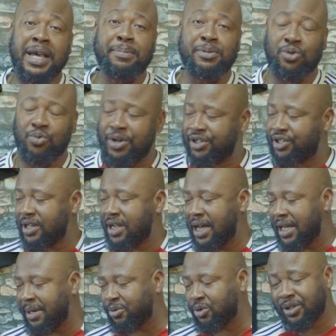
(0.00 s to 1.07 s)

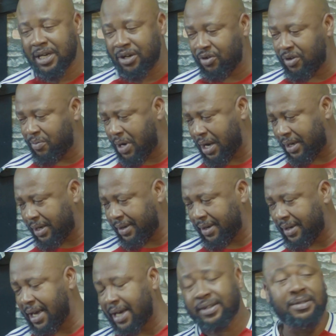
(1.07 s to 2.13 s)
Ipswich are going back.
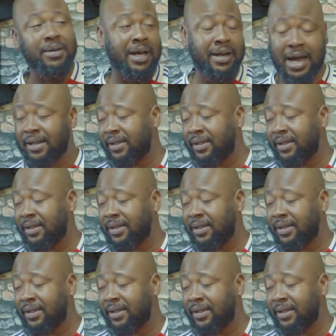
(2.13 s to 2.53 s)
And I think